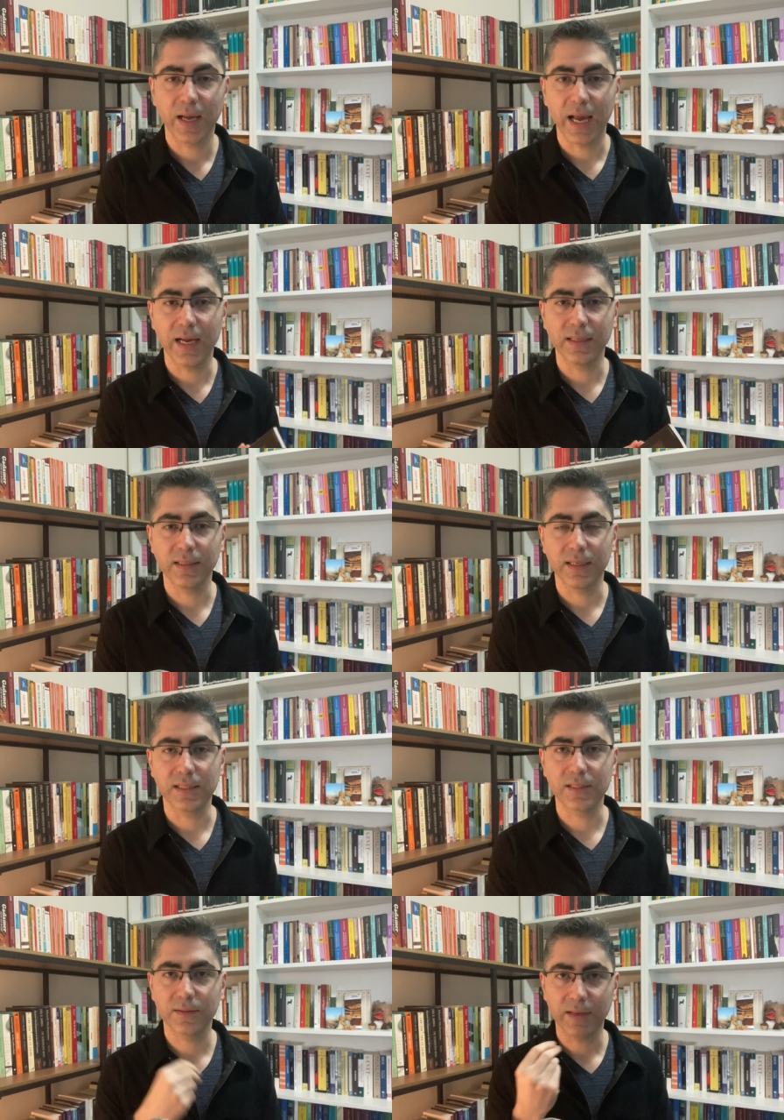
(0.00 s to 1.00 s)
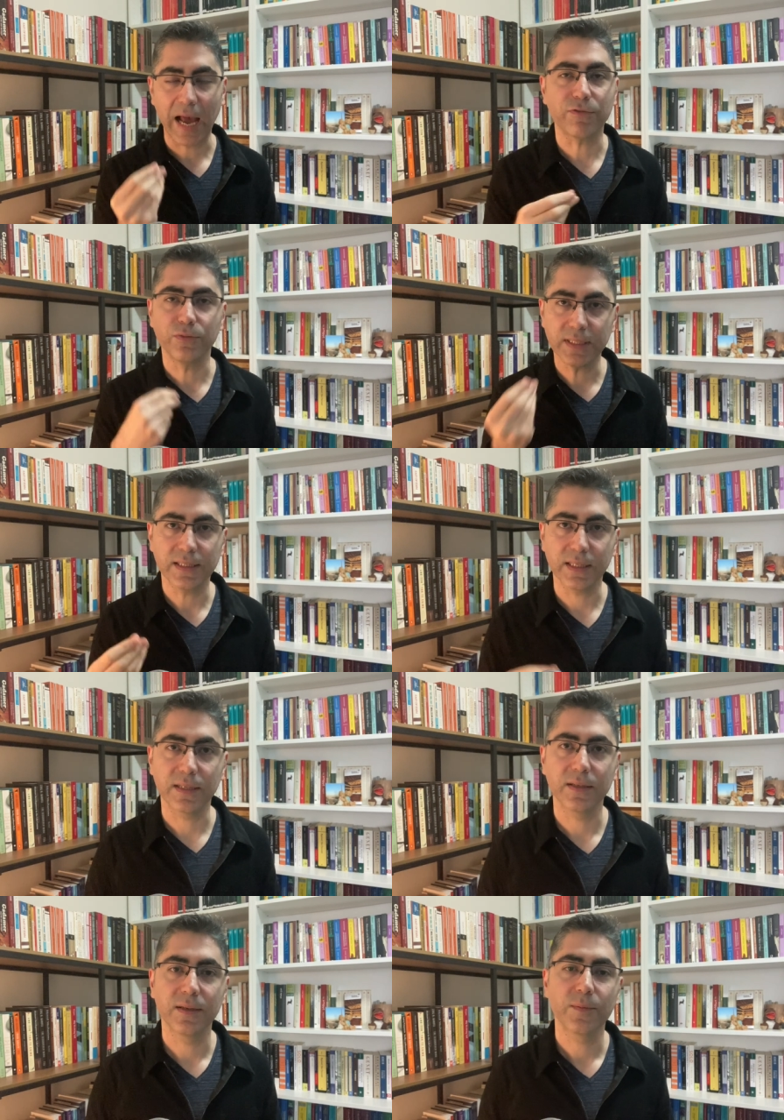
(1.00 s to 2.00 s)
and its
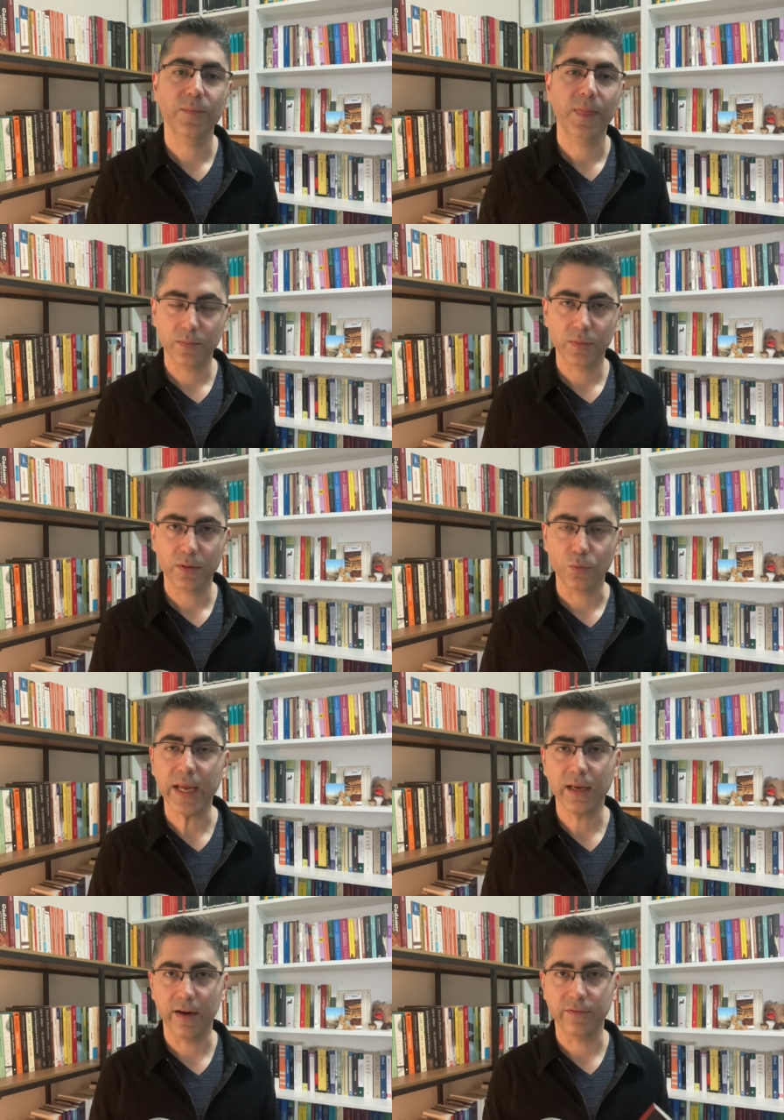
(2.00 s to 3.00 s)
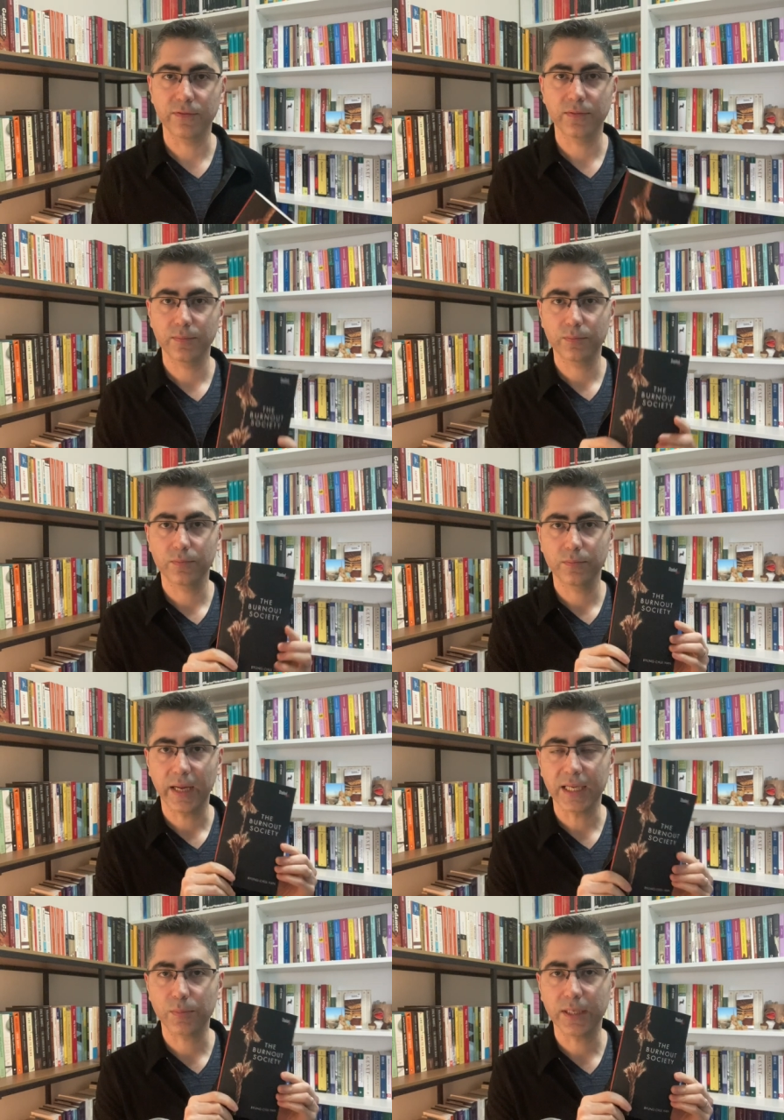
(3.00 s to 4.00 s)
aphoristic way of
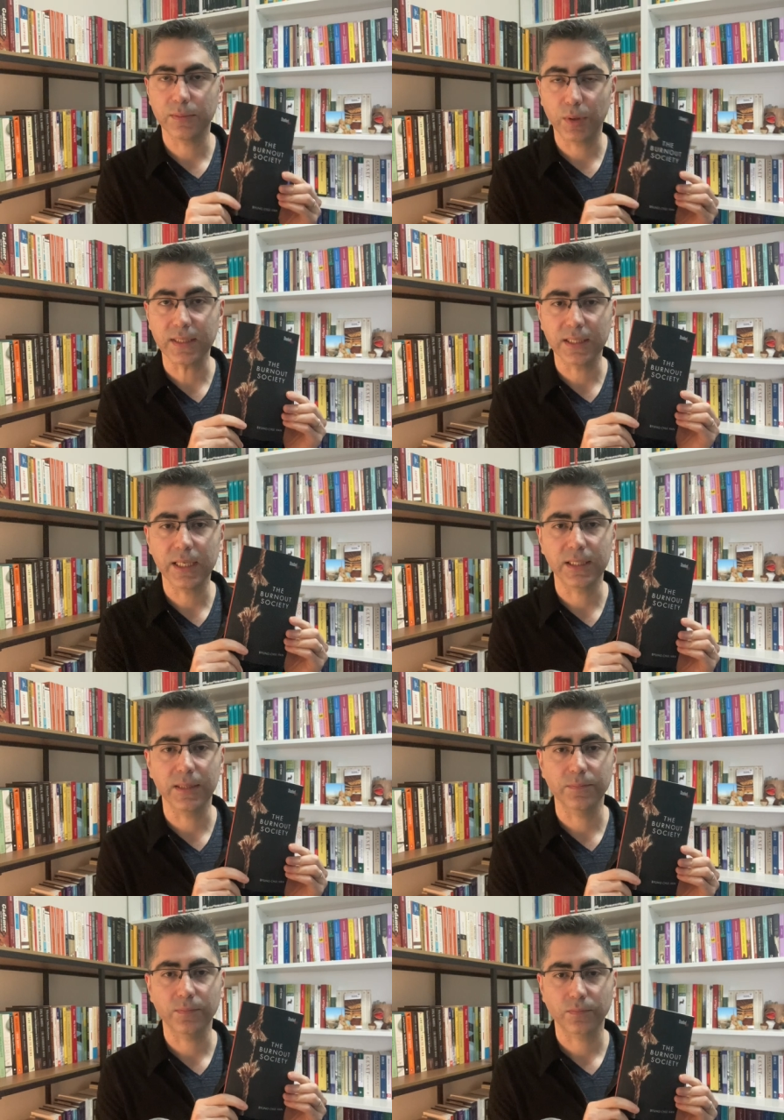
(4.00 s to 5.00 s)
expression, presentation.